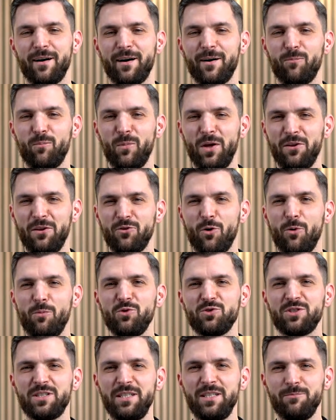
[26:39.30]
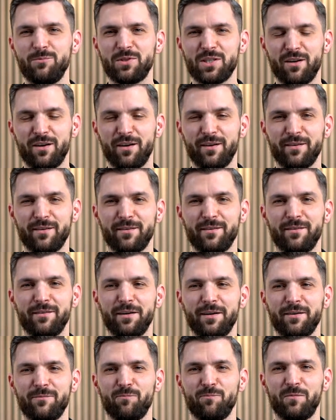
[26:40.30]
it almost seems like
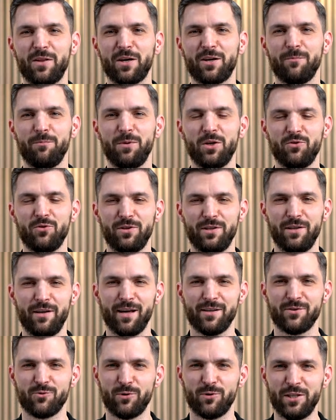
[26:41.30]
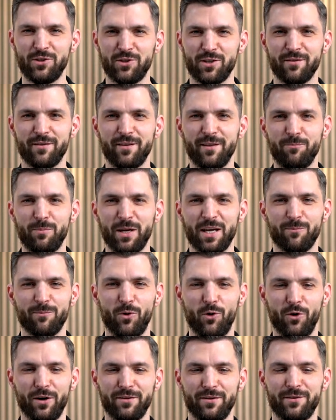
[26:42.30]
the community has reached a tipping
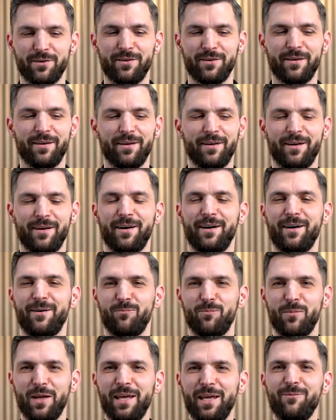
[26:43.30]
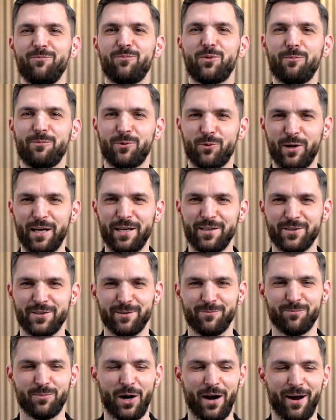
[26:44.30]
point in preparation,
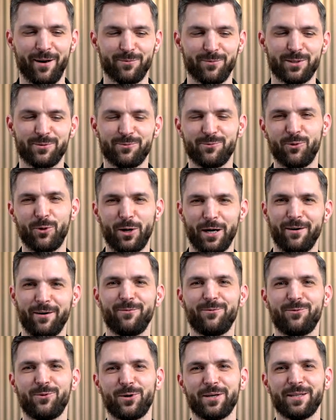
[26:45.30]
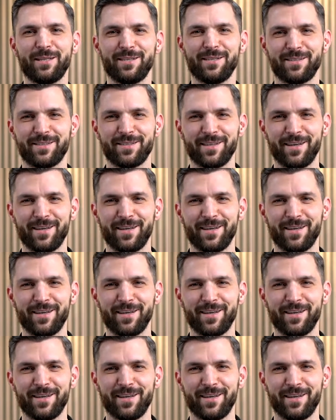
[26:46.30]
perhaps for this